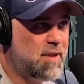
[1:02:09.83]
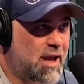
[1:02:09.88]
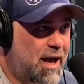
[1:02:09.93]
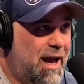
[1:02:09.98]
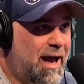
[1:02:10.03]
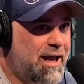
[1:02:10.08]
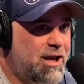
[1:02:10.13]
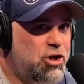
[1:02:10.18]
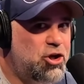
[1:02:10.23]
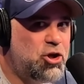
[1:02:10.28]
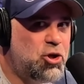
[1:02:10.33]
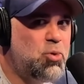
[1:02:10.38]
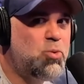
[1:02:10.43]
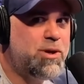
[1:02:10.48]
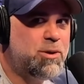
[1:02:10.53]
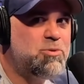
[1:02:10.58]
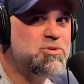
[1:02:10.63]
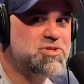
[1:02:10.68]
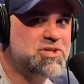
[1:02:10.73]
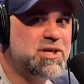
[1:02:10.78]
I knew
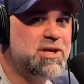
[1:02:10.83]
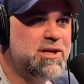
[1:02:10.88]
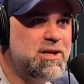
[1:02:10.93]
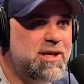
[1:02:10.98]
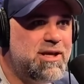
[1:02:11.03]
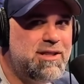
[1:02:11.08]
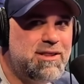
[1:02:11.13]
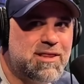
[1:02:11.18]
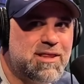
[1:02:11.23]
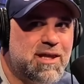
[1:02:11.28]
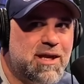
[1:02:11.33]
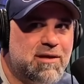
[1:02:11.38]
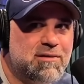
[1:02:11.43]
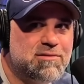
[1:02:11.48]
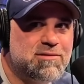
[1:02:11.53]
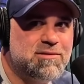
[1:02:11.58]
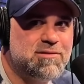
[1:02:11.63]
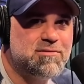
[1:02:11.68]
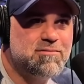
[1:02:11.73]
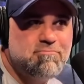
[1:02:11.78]
it was going to need
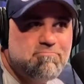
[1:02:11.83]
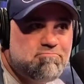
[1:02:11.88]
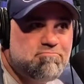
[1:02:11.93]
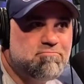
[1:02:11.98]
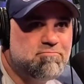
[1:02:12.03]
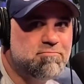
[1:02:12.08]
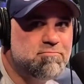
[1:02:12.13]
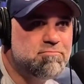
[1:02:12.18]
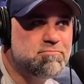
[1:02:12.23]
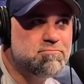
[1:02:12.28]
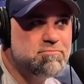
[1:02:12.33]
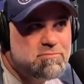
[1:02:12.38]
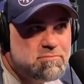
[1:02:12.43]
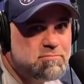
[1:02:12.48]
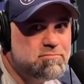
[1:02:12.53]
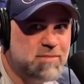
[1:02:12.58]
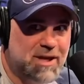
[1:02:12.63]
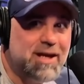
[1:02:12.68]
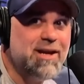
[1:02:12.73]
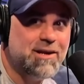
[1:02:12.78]
things.
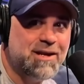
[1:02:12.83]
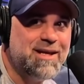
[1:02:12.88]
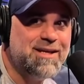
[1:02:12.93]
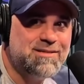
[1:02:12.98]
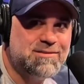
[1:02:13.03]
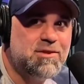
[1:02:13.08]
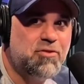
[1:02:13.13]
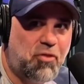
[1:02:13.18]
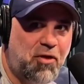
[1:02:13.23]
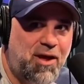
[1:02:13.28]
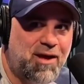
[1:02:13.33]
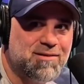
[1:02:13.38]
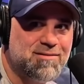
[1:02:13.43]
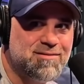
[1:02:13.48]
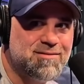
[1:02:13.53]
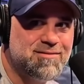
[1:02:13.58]
And it needs the things.